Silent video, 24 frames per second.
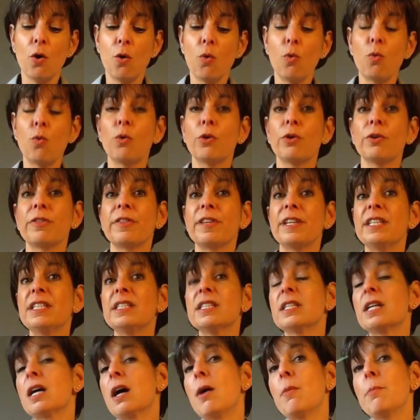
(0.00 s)
Or these
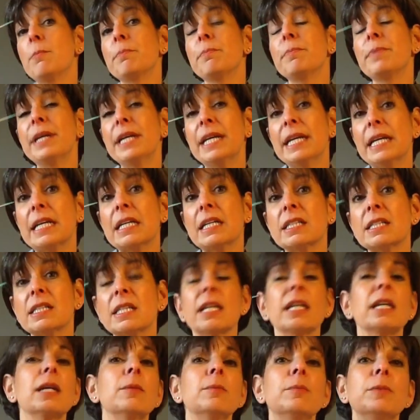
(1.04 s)
gum picks
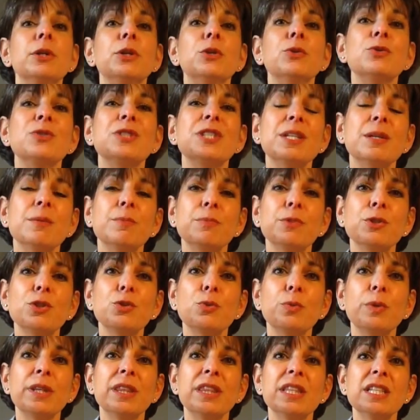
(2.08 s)
that can be used in
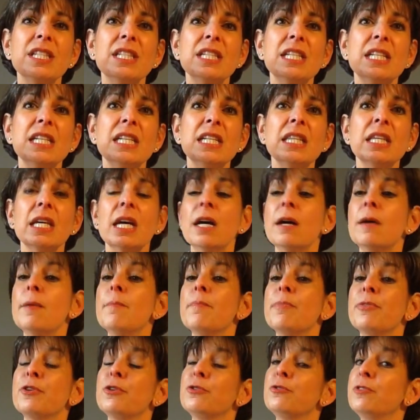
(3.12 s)
between the teeth.
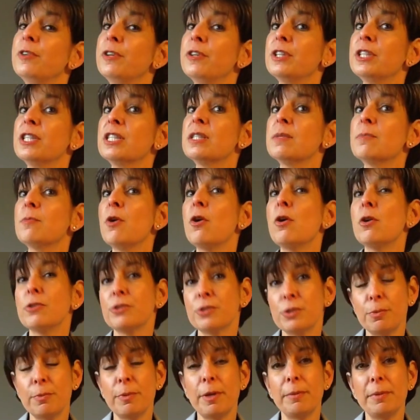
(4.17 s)
They're very small,
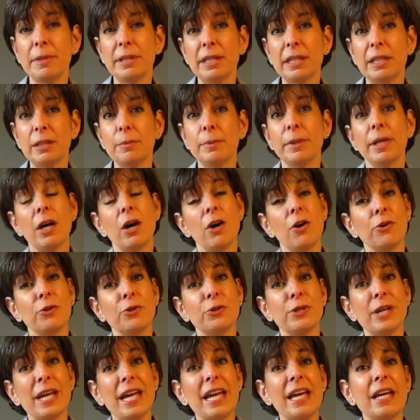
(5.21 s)
so maybe a little bit harder
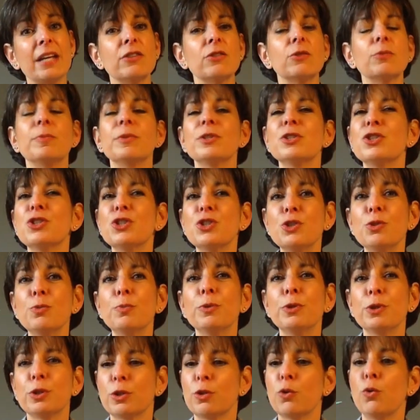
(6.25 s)
to handle, but
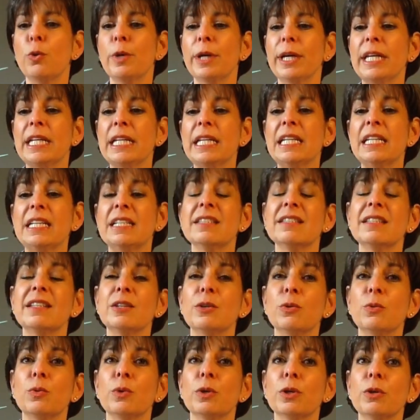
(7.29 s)
super quick and easy
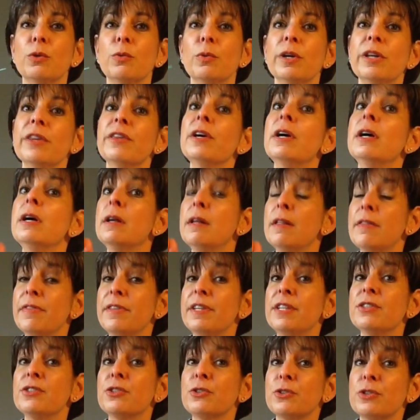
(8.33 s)
to work with.
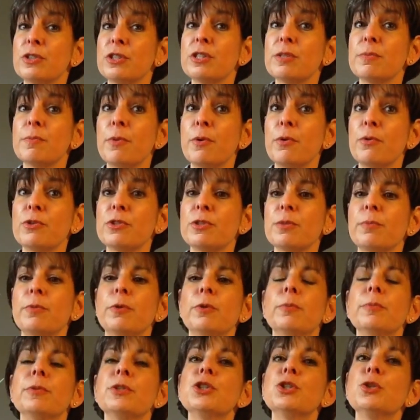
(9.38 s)
These are
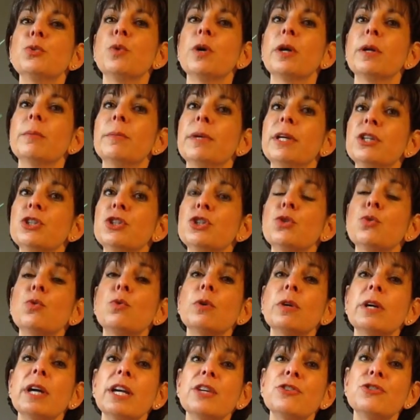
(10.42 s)
disposable, but you want to make
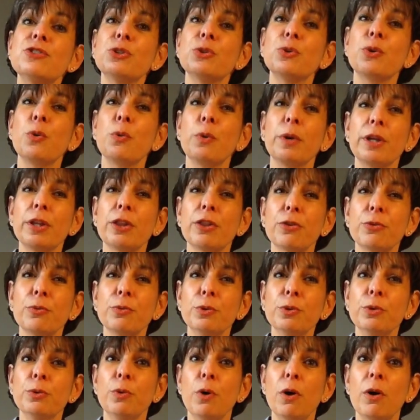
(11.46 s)
sure as you're going
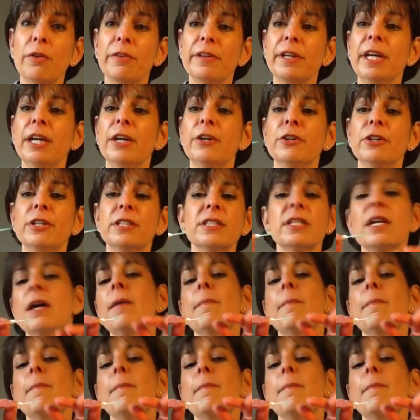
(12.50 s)
through all the areas